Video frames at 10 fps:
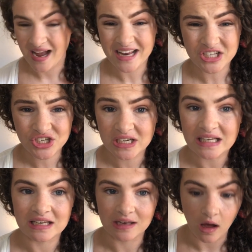
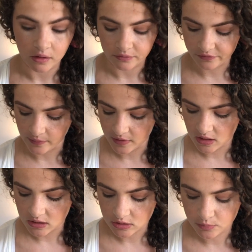I'm going
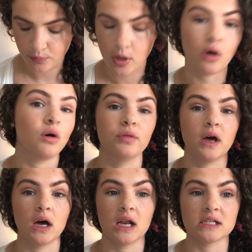to put on the
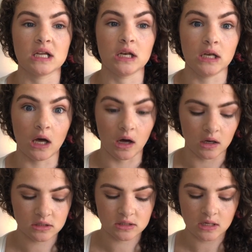highlighter
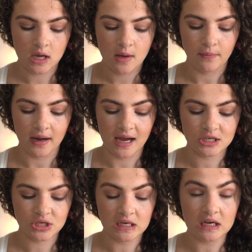last, but I
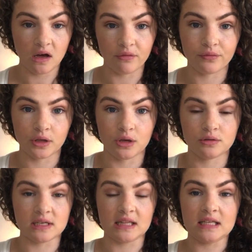actually love
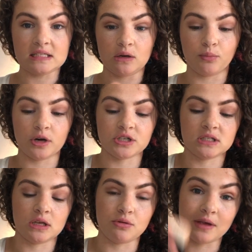using these little brushes
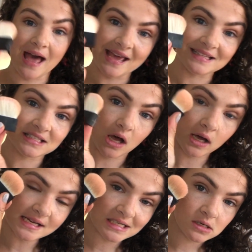that you get
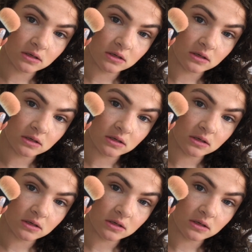inside.